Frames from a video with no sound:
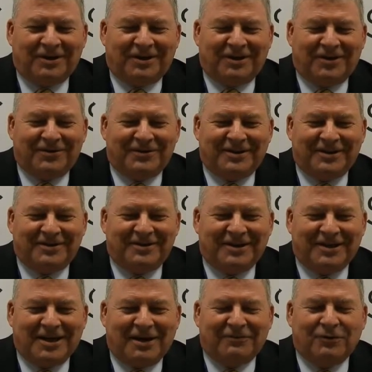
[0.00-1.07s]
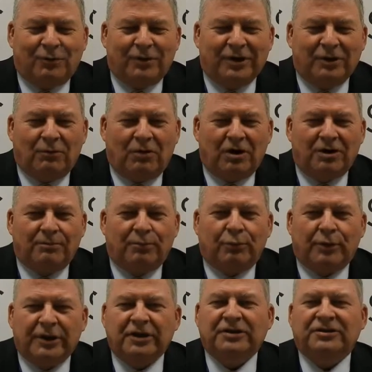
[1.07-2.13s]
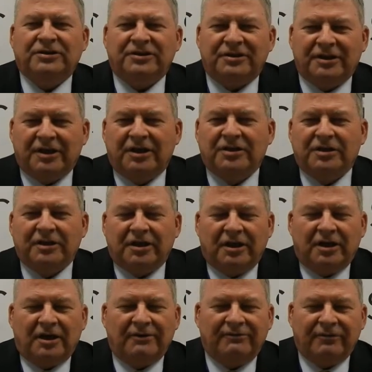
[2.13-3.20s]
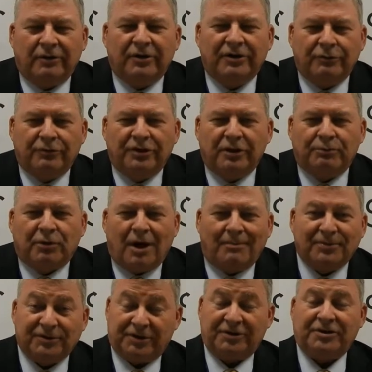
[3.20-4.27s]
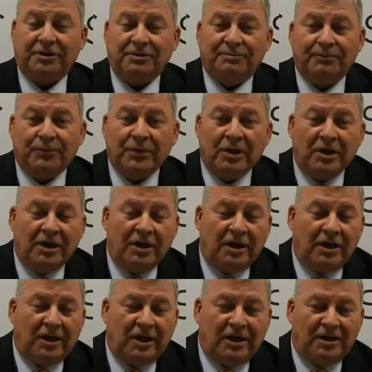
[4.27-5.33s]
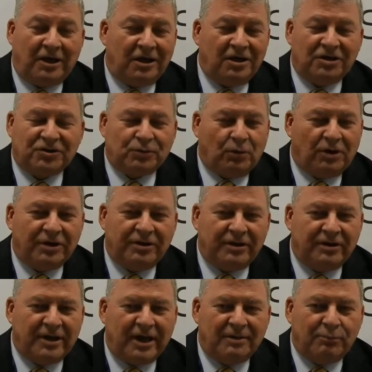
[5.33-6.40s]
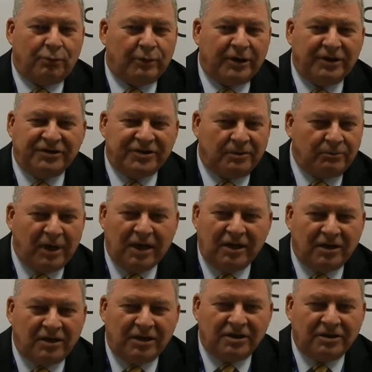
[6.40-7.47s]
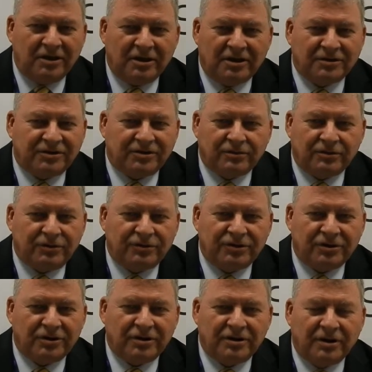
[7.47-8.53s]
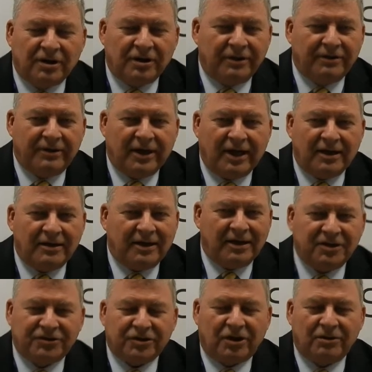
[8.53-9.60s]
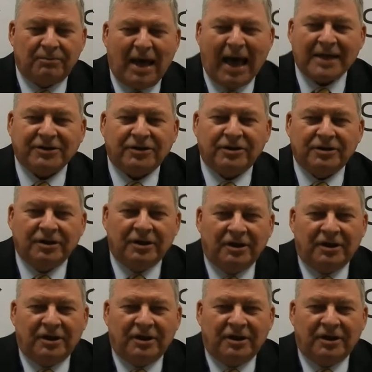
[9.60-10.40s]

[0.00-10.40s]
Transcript: You know, the F-21 brings to India a very unique proposition, and it's one that brings a Make in India solution that is unmatched,